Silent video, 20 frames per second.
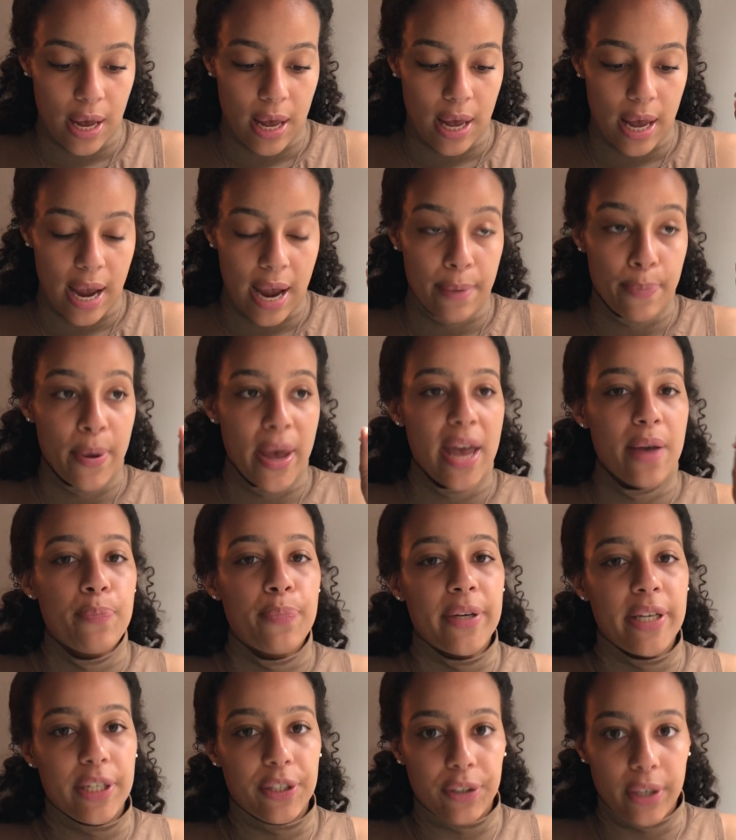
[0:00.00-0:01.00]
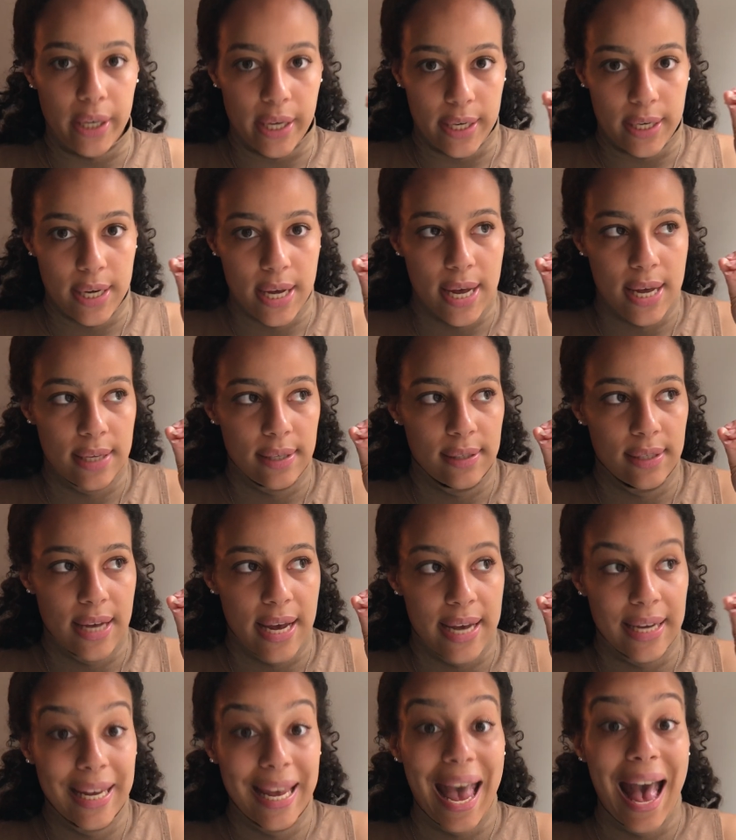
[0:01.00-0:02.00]
A pay period is
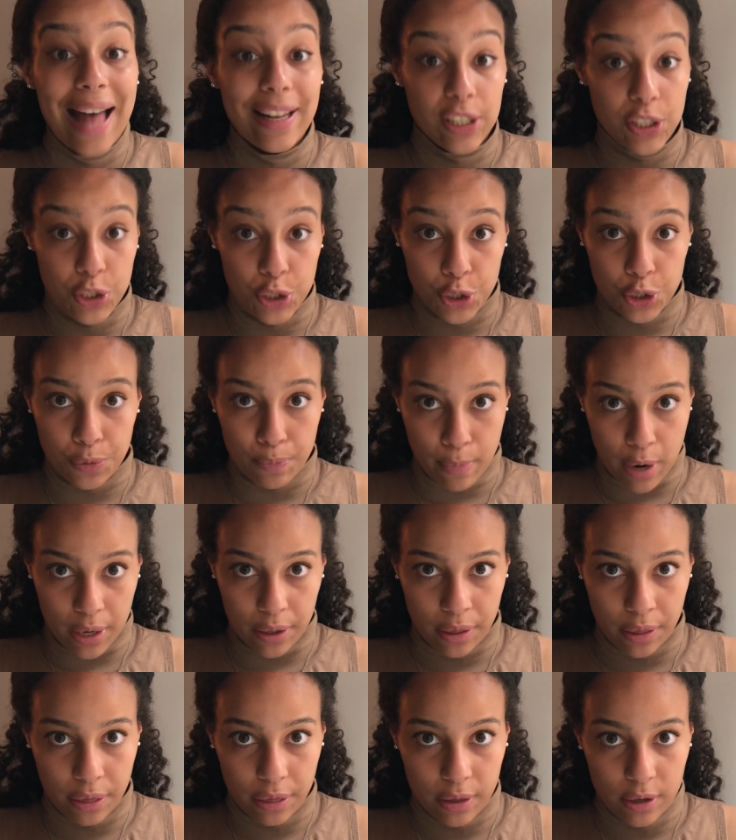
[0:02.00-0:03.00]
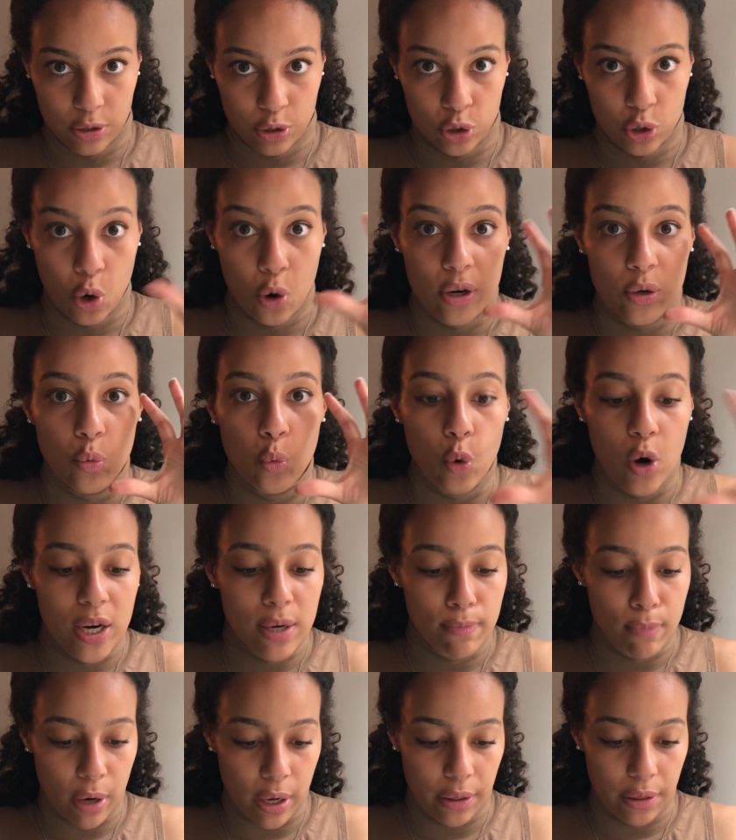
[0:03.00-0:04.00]
a calendar month. So in
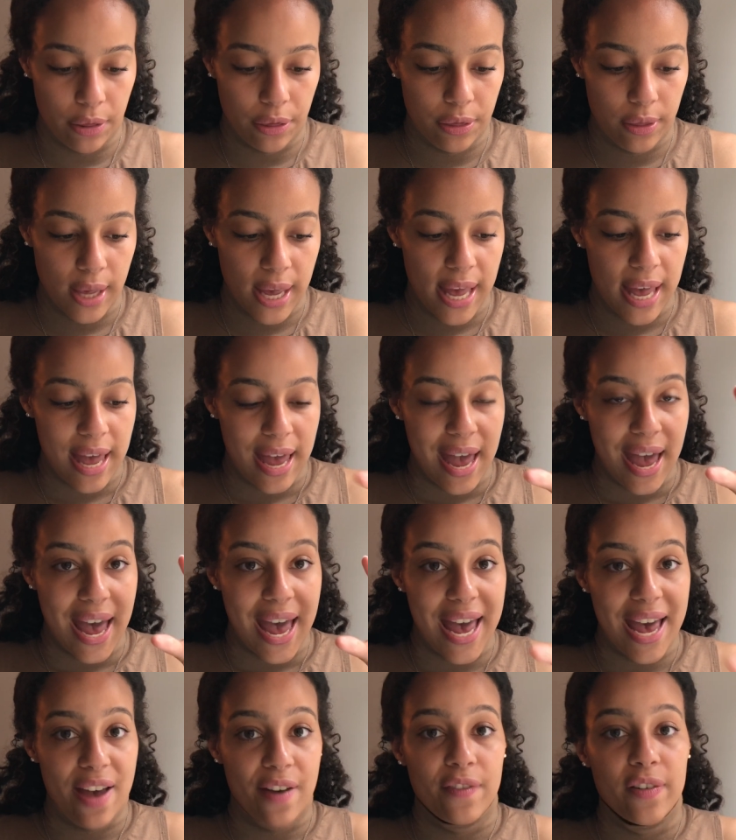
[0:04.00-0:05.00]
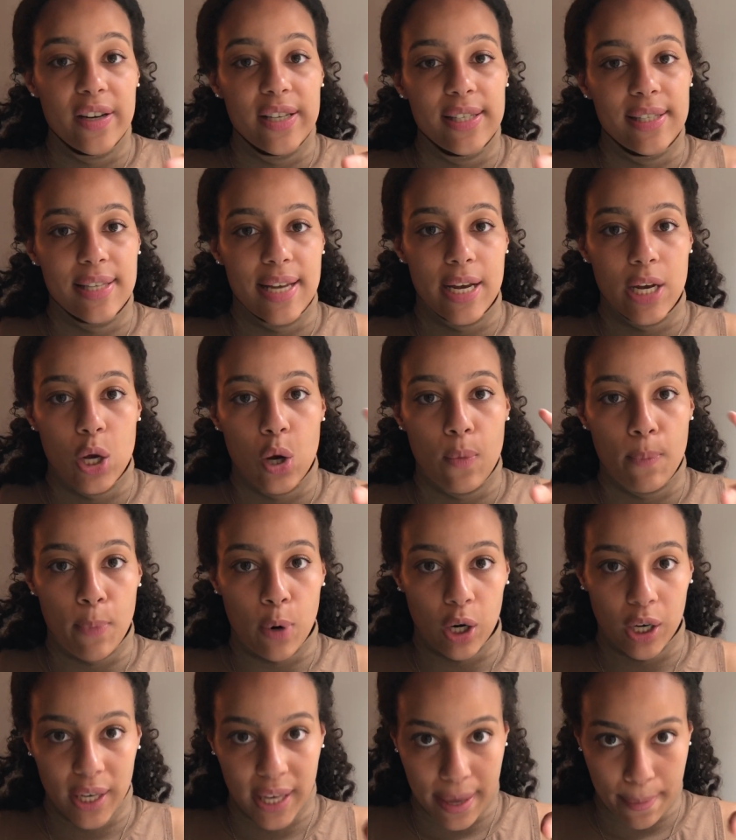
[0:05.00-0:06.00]
1 month, every single
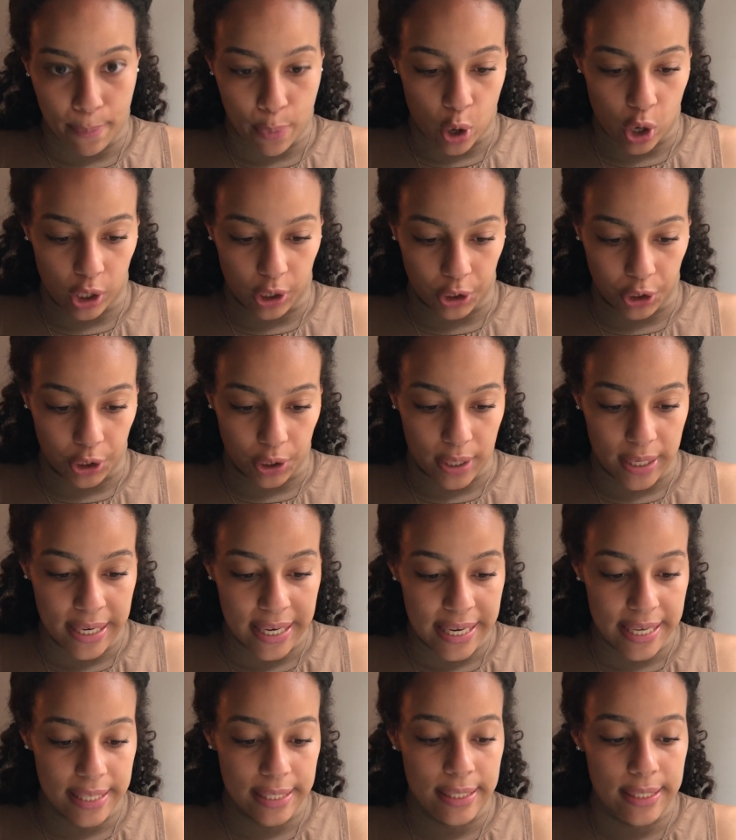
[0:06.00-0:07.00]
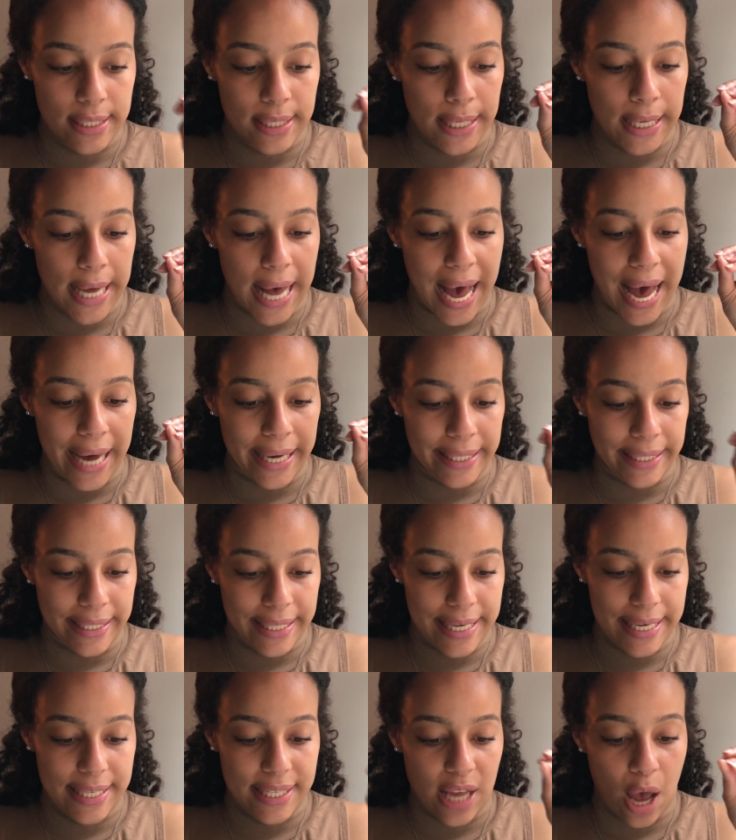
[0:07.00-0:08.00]
market partner needs to at
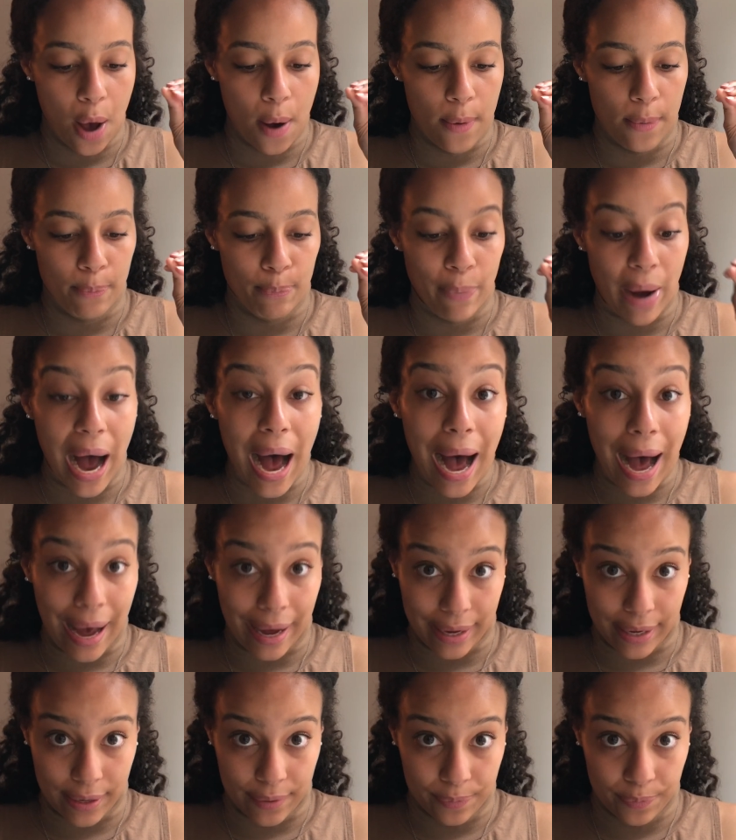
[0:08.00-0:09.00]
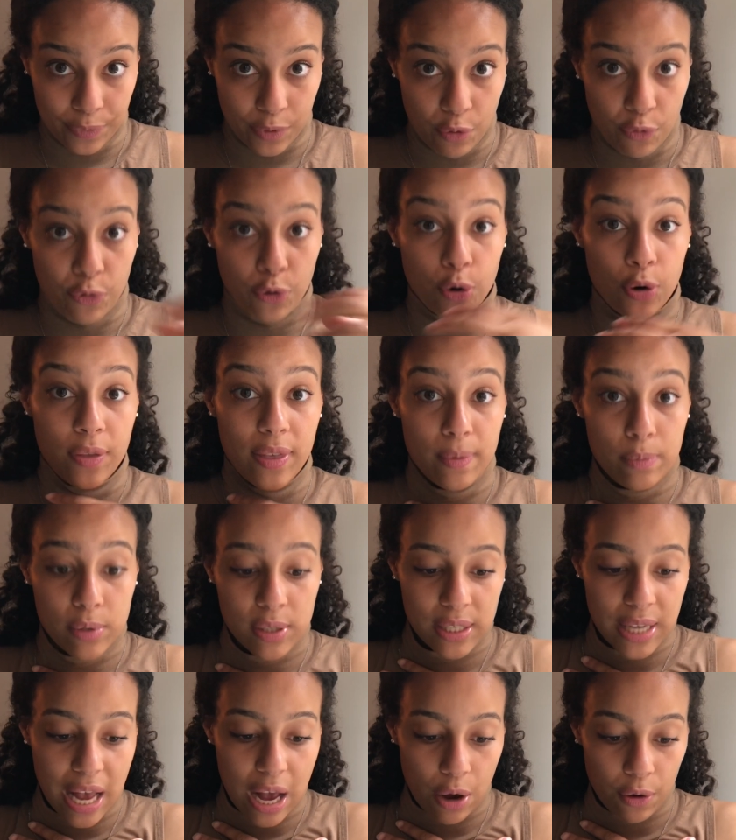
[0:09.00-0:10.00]
least buy for
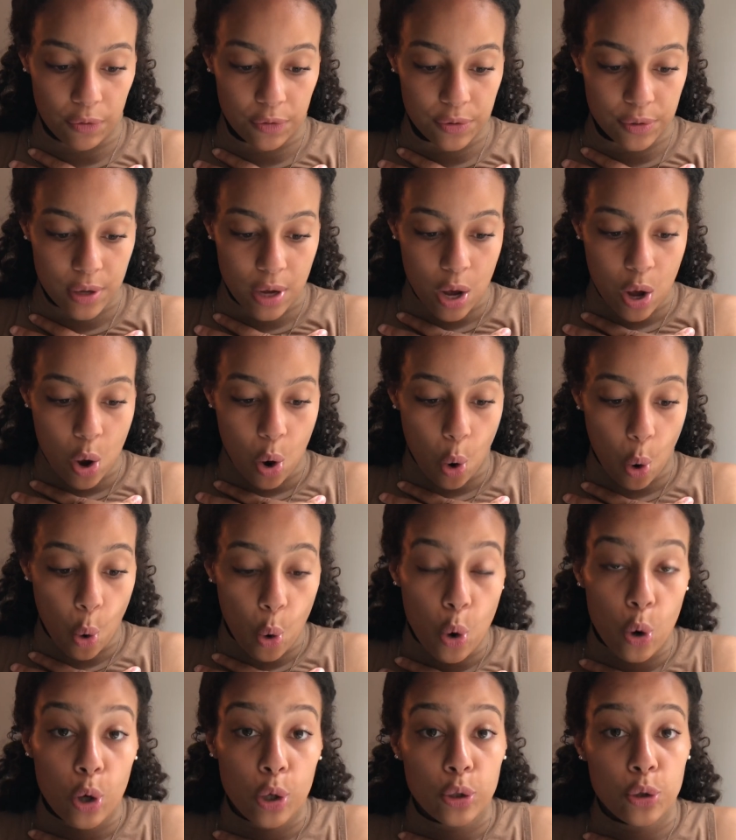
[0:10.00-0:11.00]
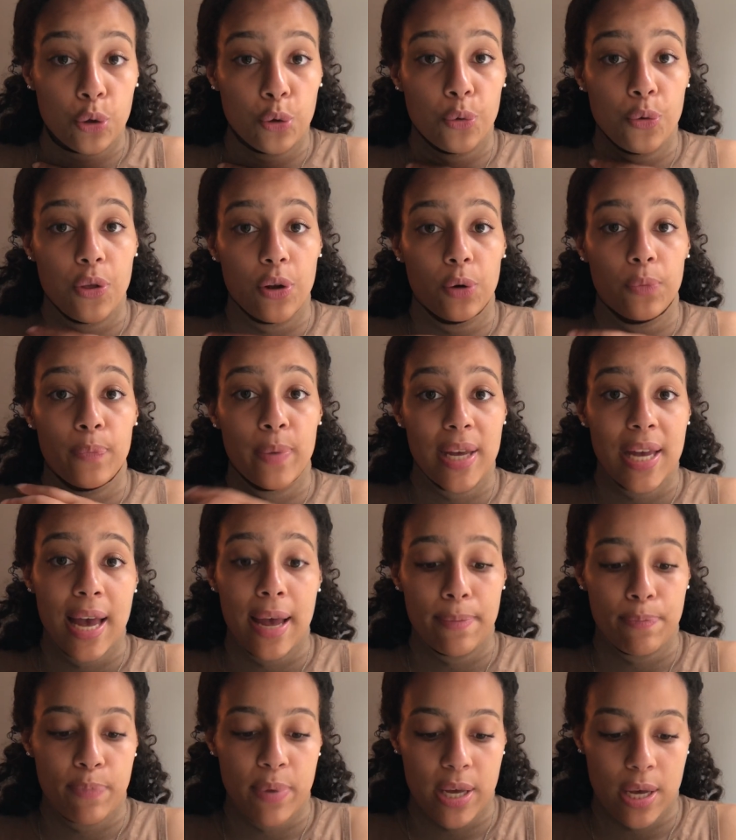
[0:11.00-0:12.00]
themselves or through their
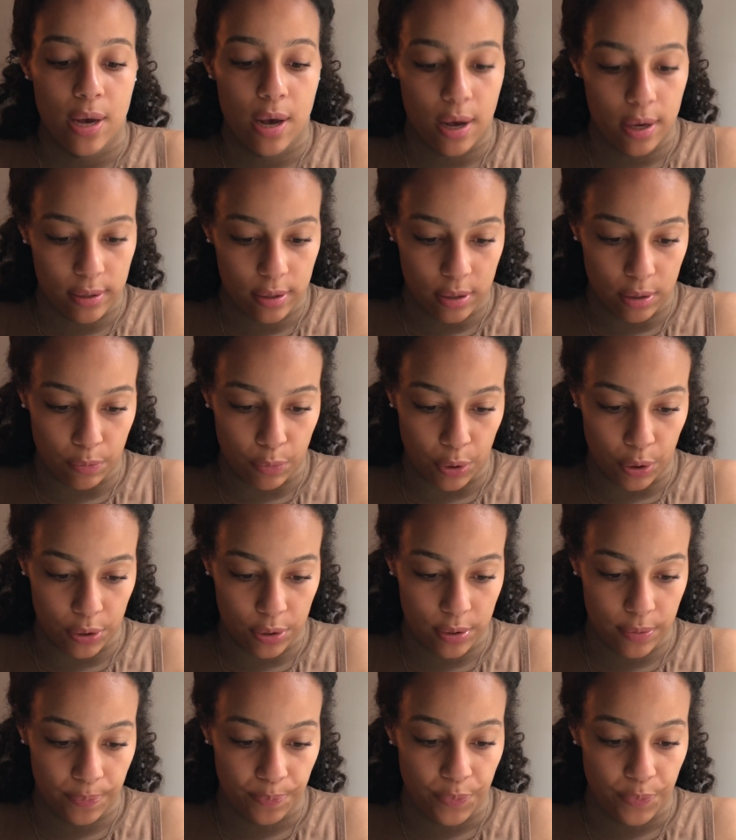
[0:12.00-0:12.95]
VIP customers